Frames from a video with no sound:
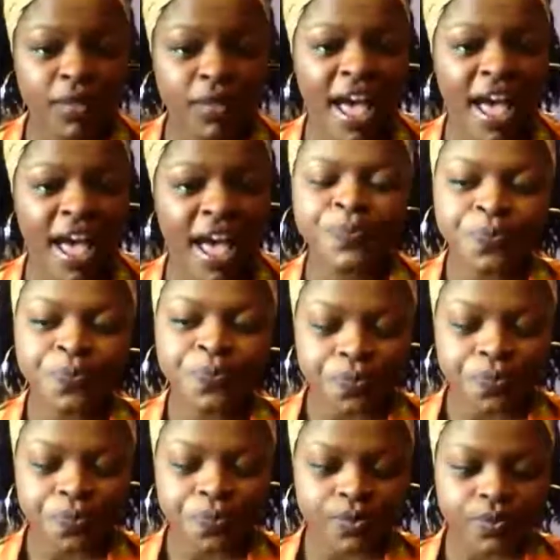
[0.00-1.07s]
I like
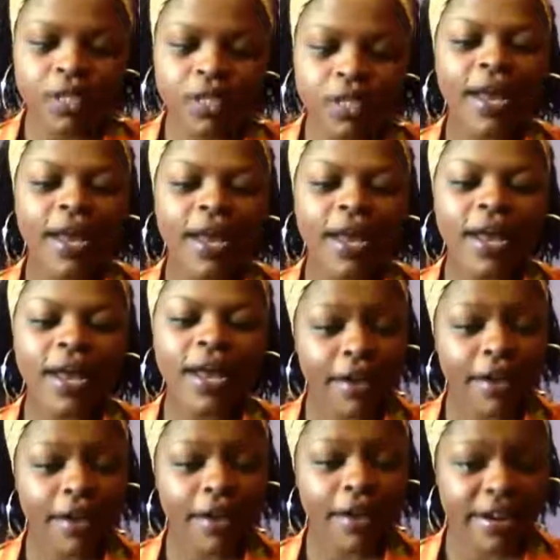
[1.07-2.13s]
chronic songs. They're from your
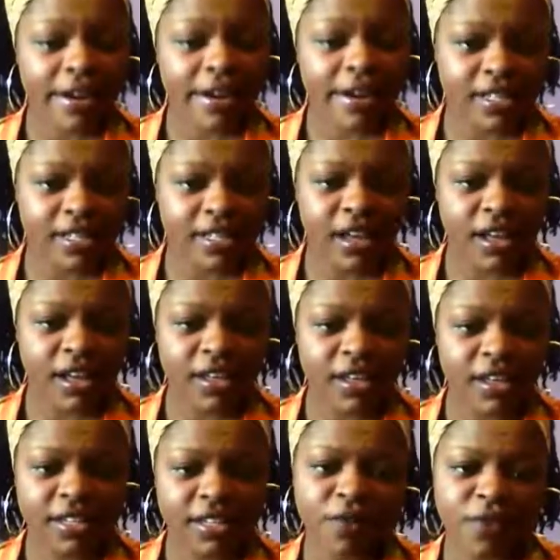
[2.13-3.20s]
heart, clean like a
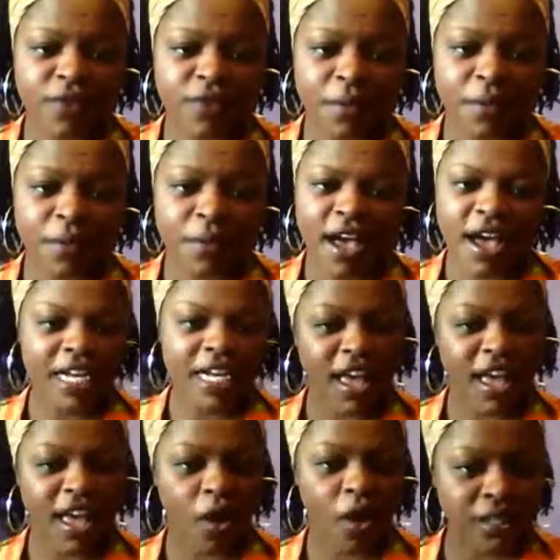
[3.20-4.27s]
whistle, like a liquor
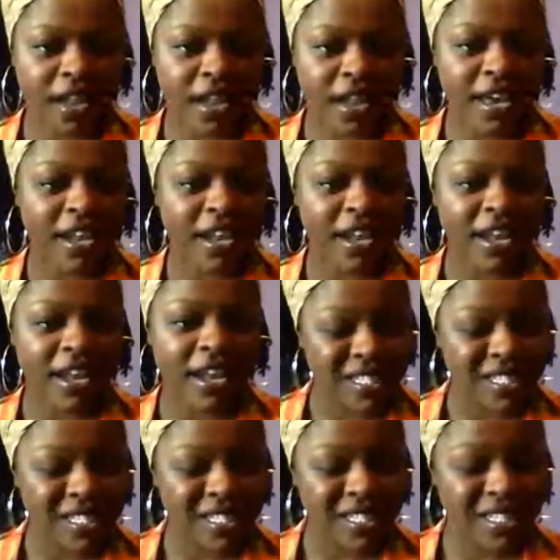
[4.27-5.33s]
whistle. Clean
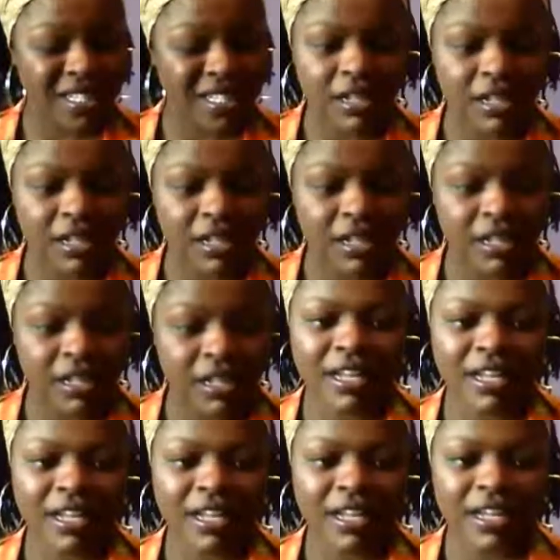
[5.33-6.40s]
like a whistle. I love
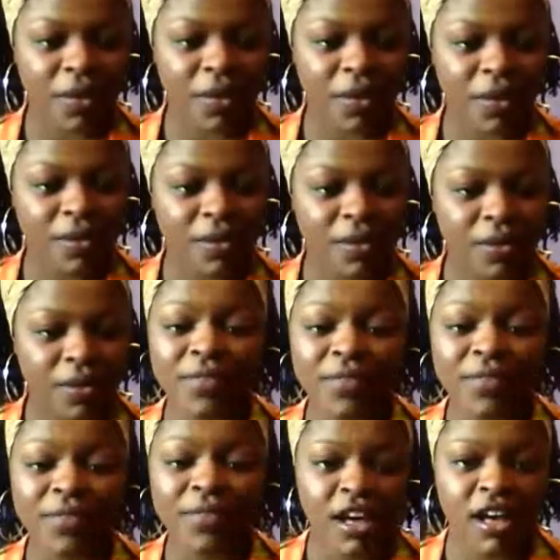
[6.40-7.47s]
that song. It's
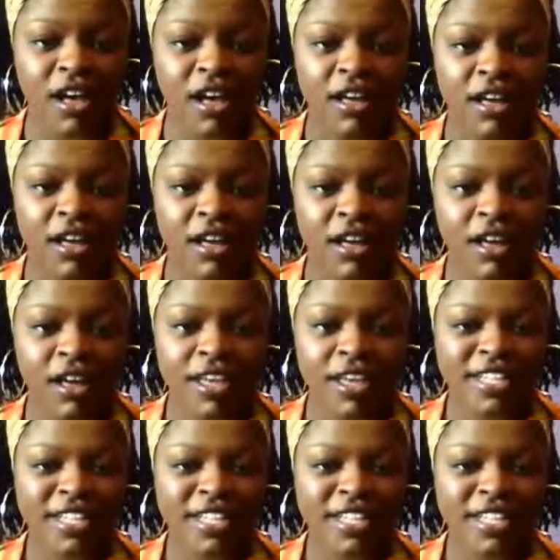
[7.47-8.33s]
just positive.